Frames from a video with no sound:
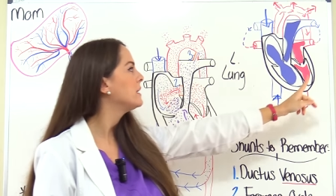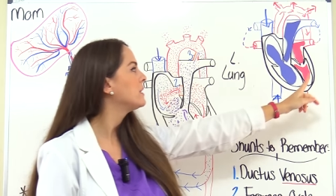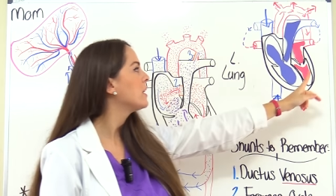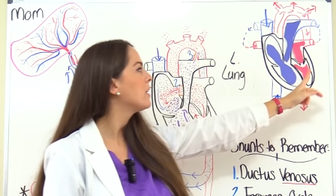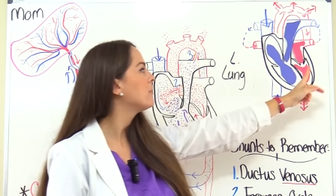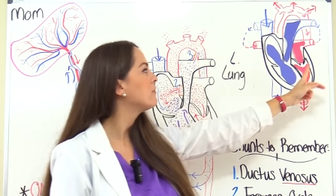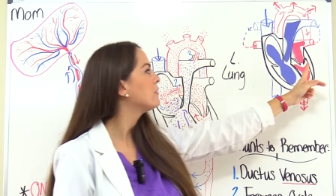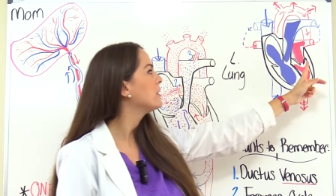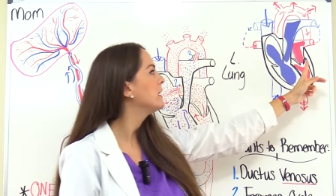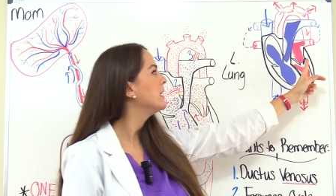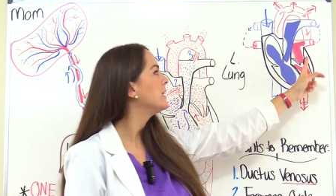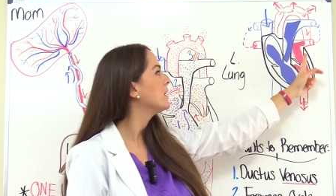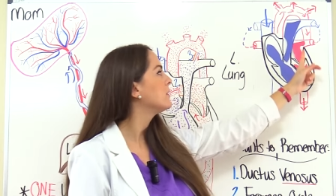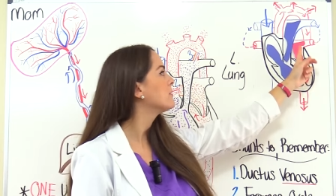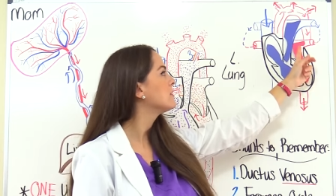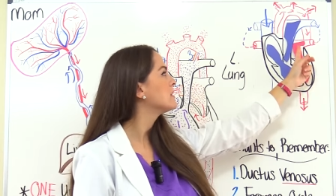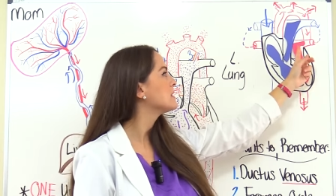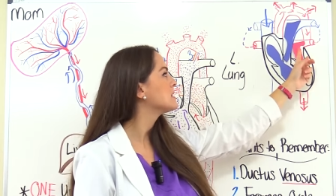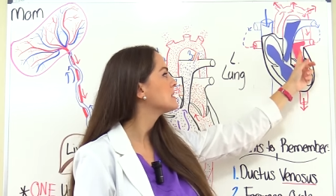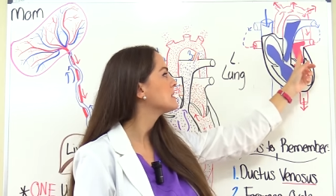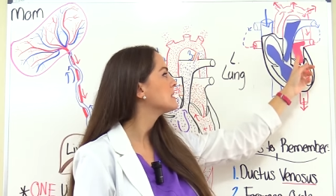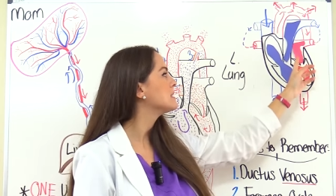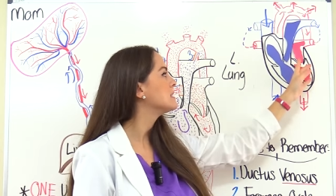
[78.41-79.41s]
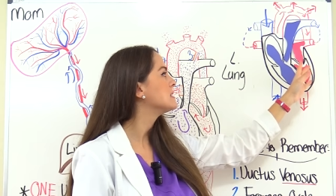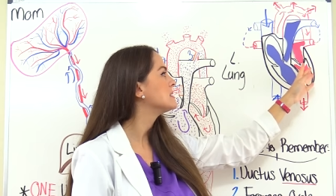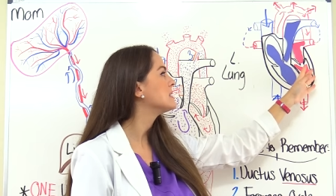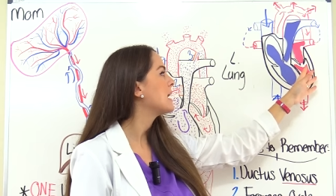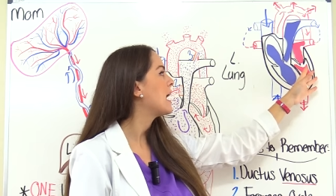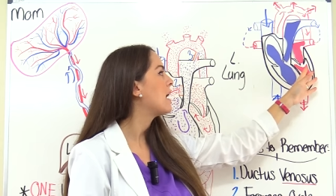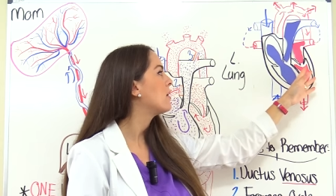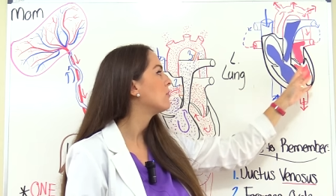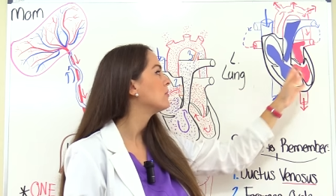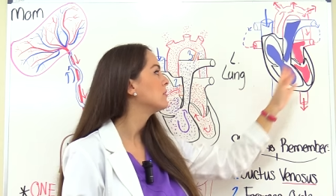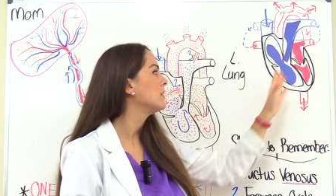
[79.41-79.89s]
And over here, this is
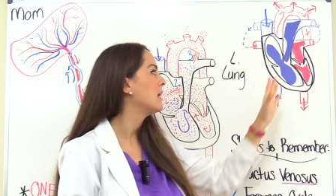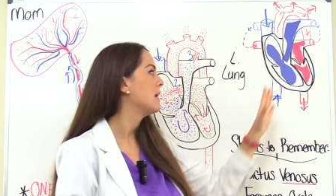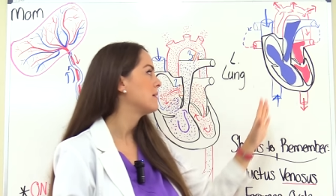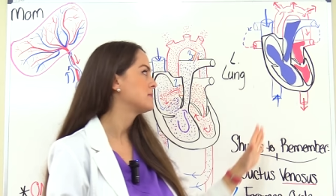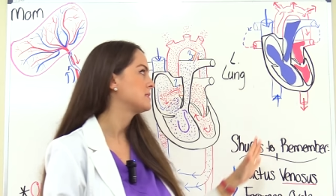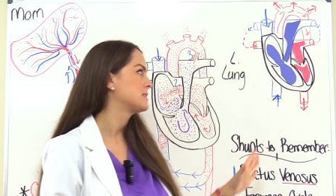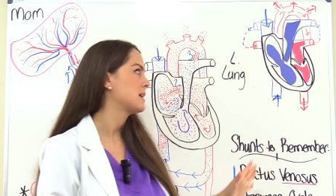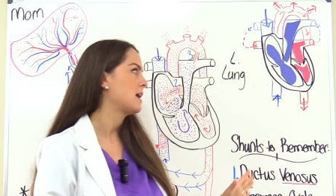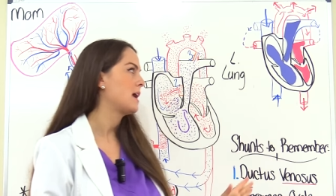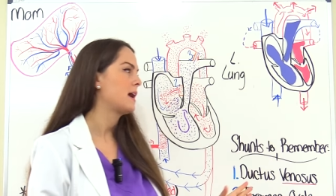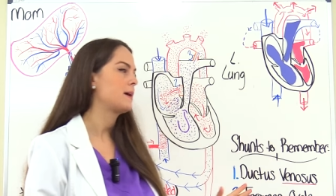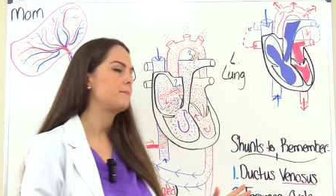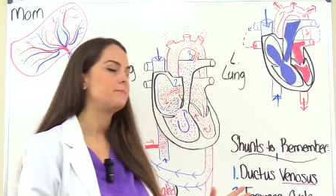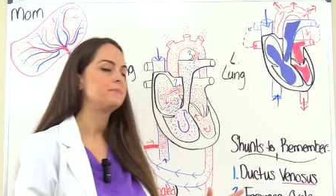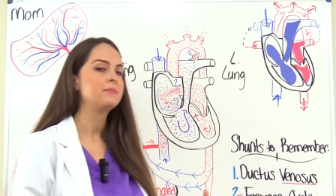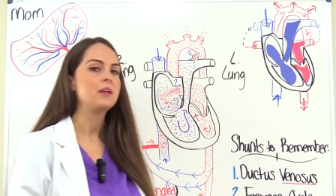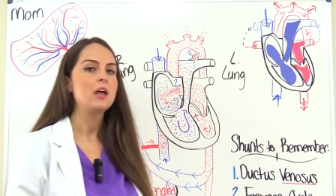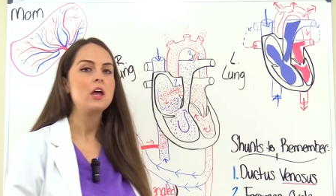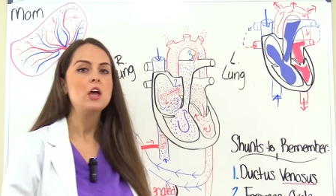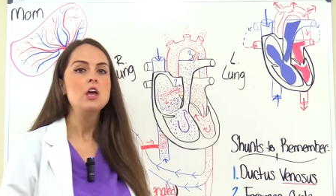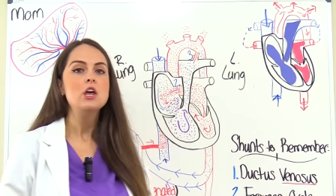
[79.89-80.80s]
our left side.